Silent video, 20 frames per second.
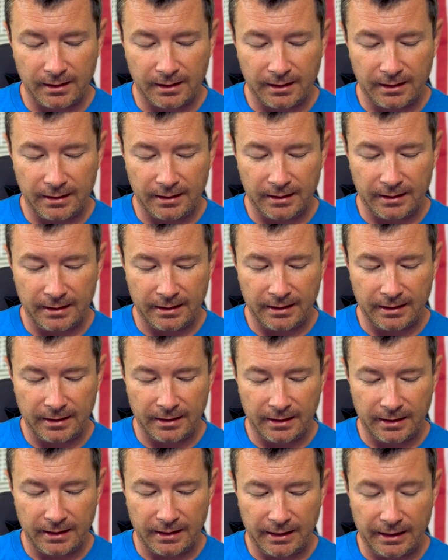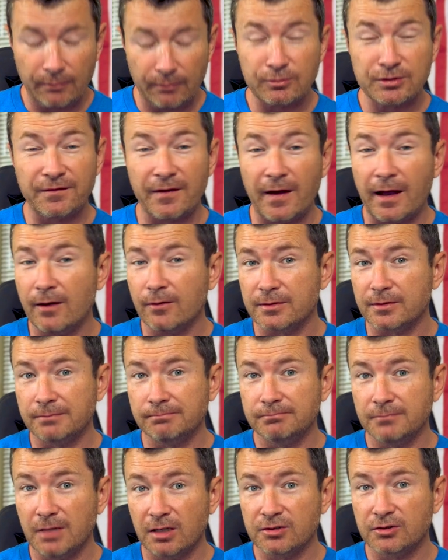it, it was found
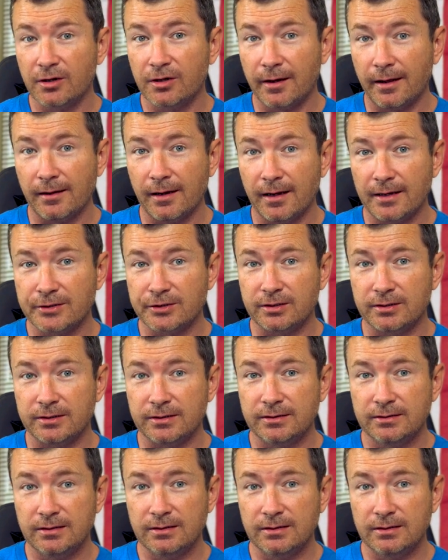yesterday, actually.